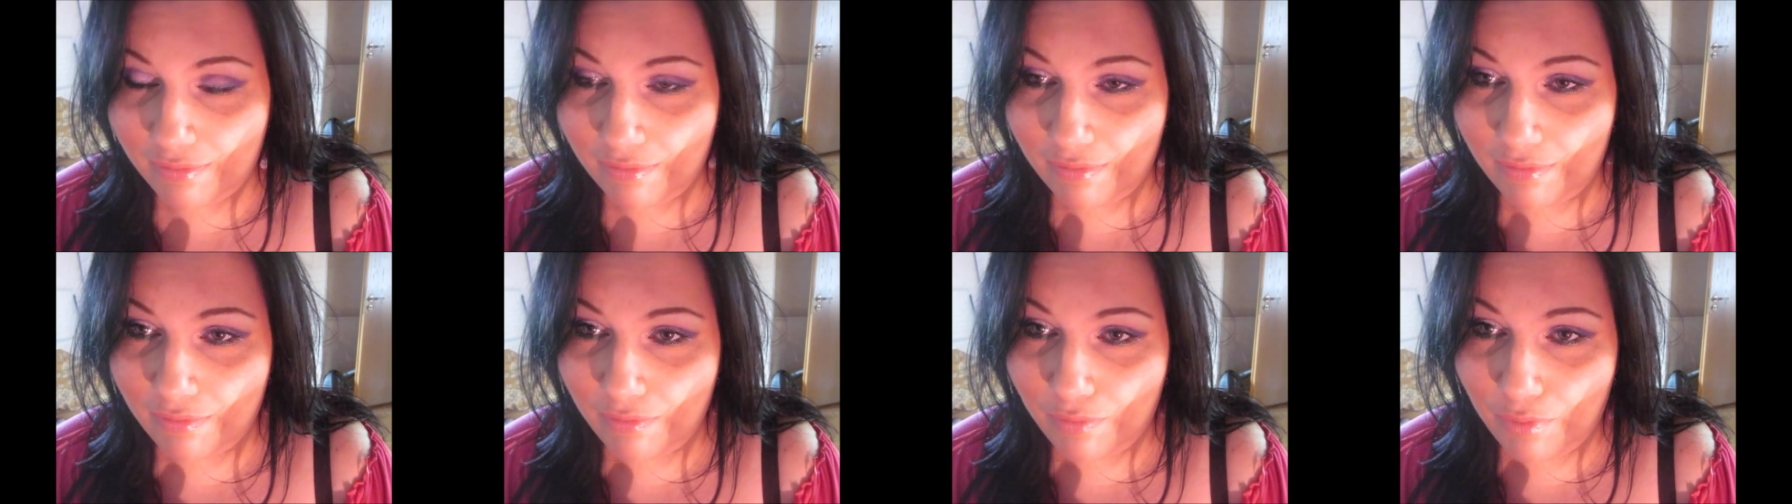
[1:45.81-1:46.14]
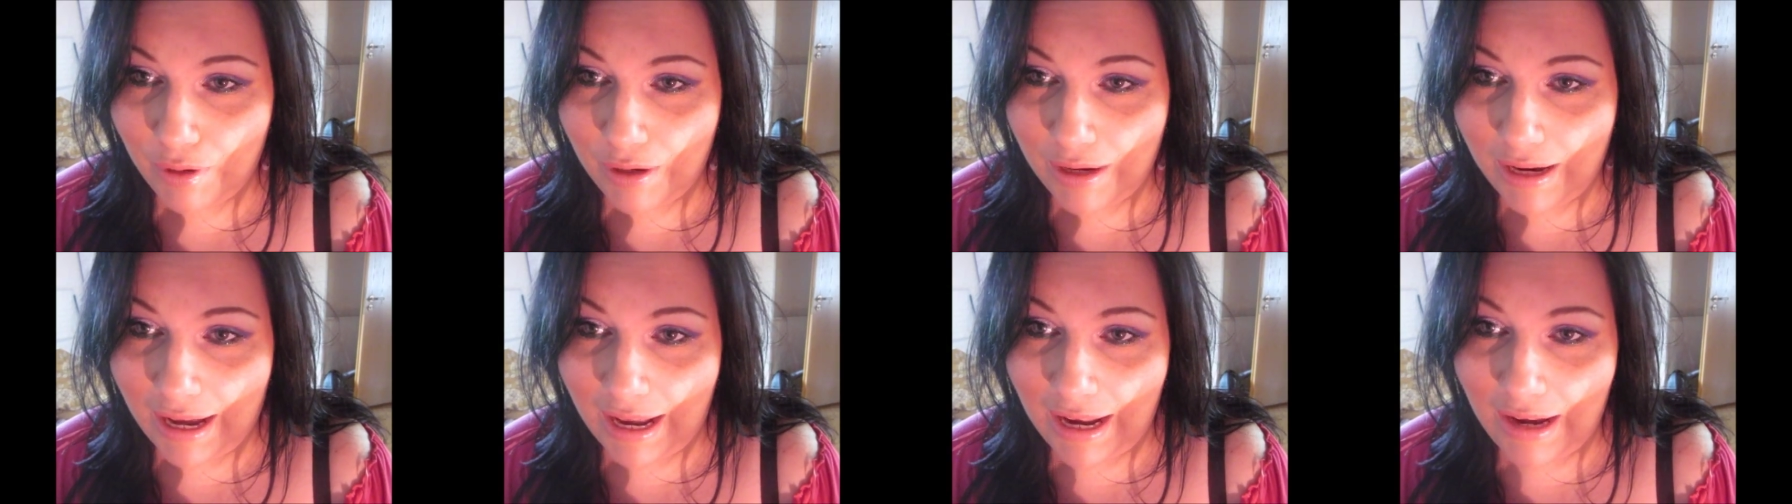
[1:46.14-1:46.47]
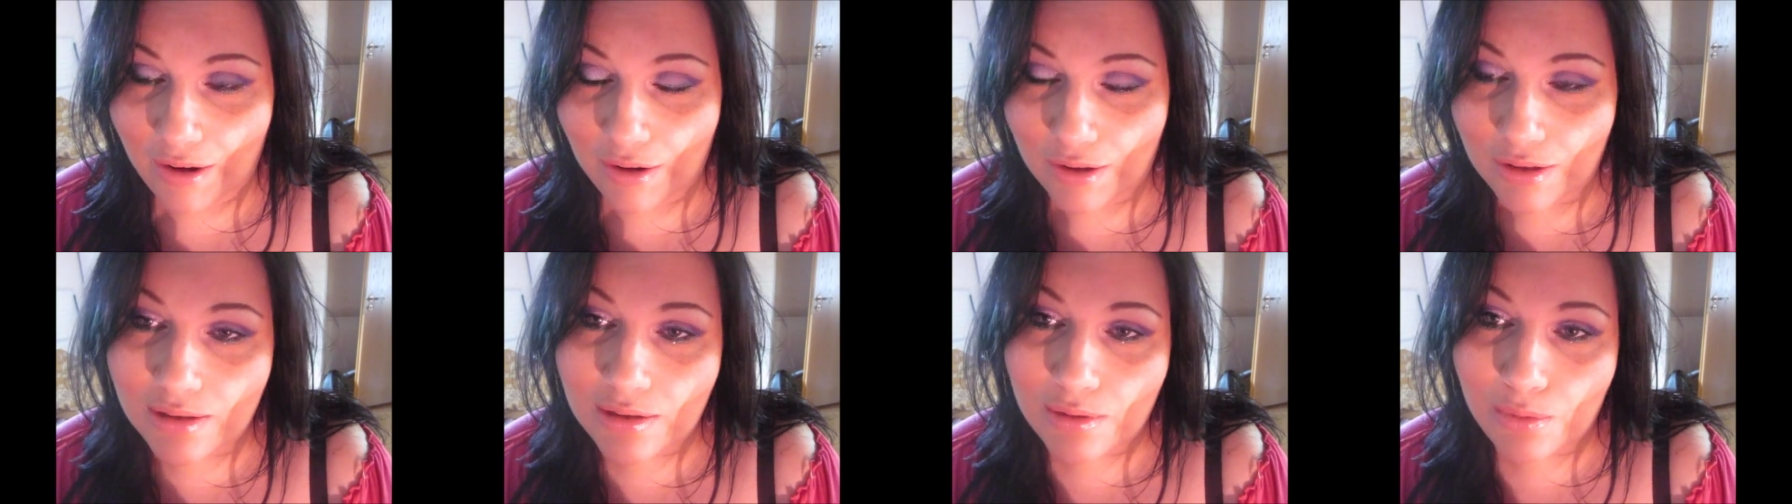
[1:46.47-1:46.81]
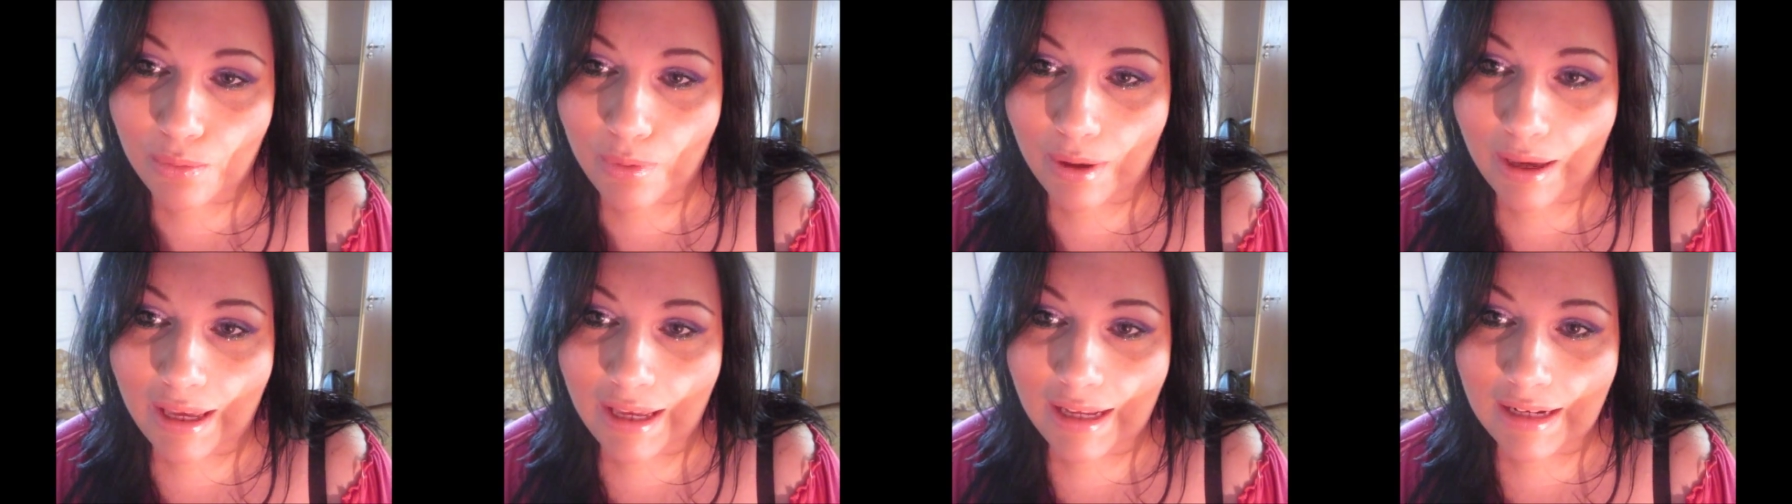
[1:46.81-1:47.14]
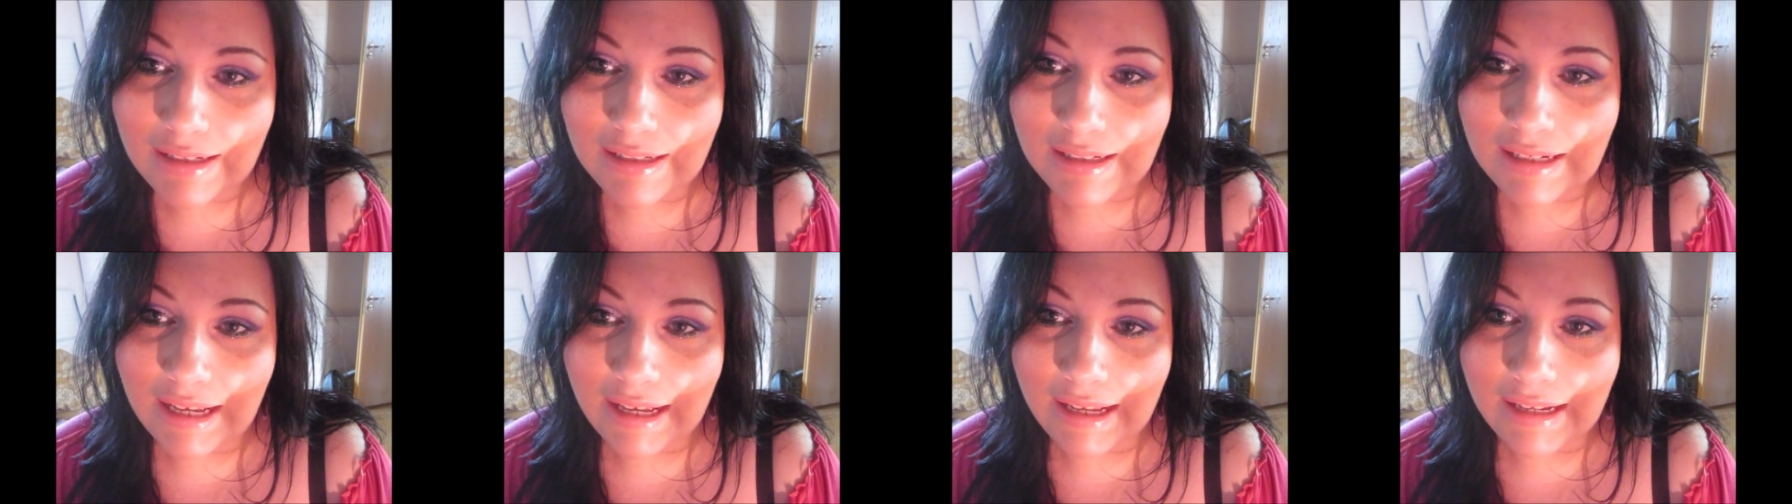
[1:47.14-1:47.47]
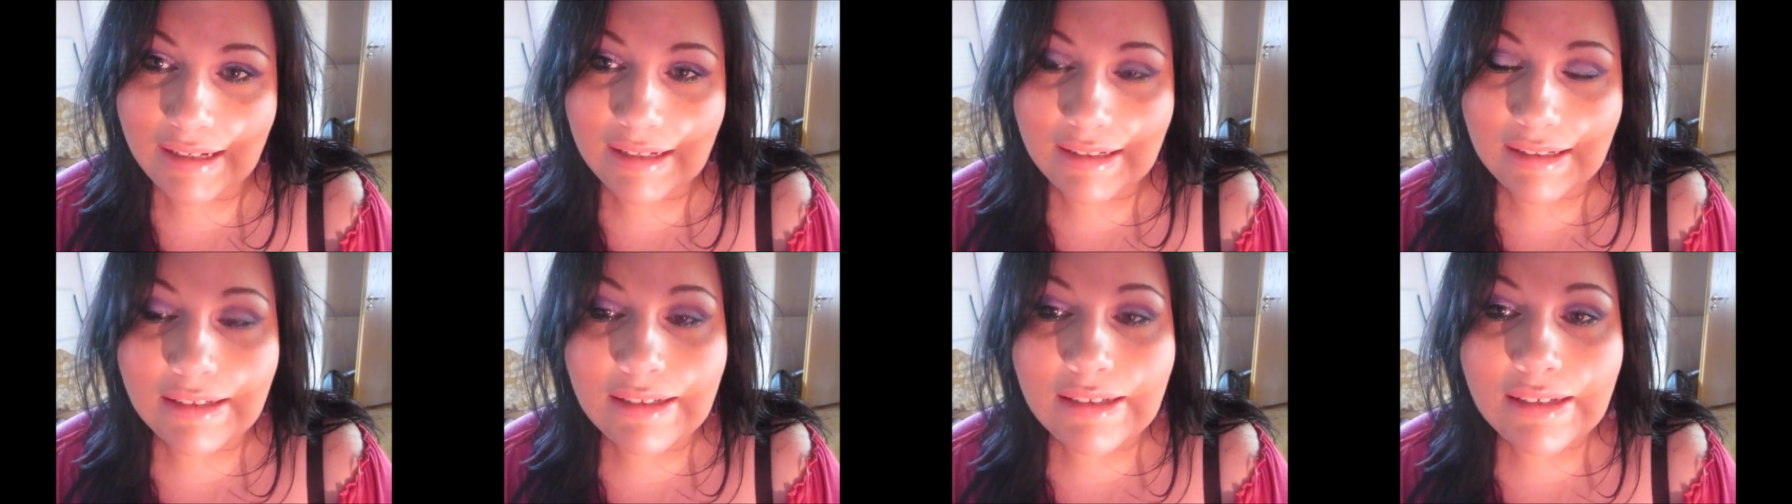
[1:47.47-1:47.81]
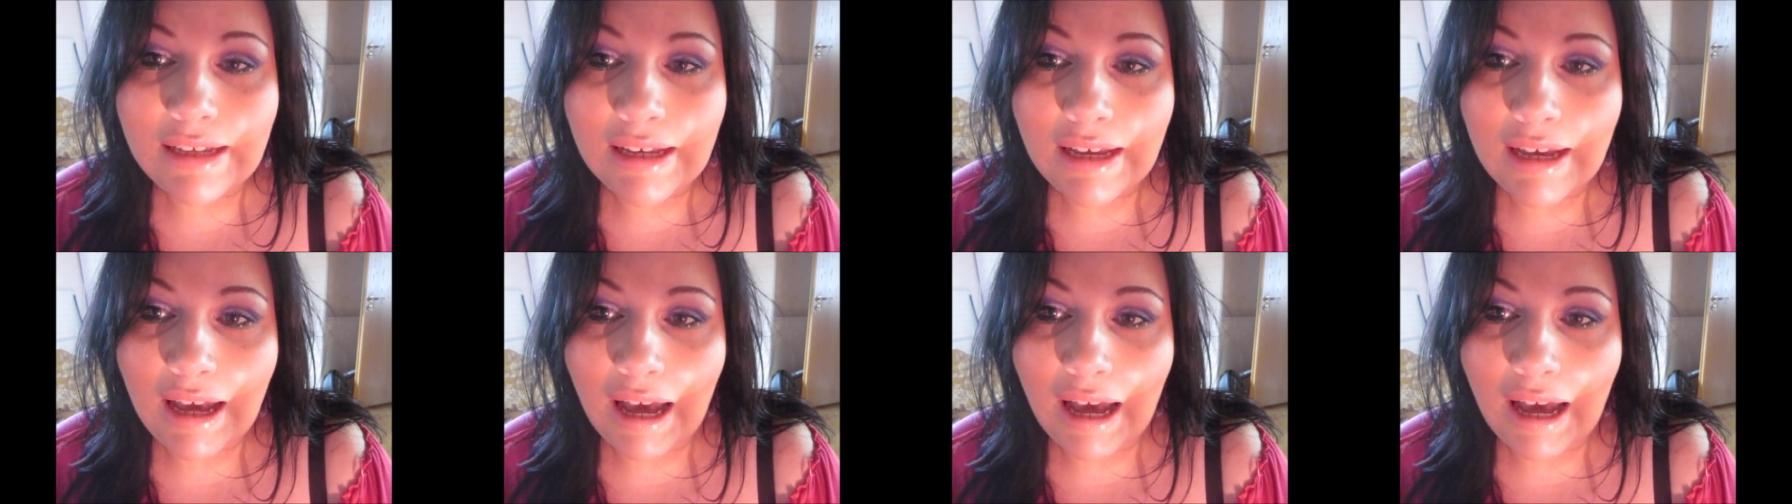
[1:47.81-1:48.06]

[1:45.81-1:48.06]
when I lost weight and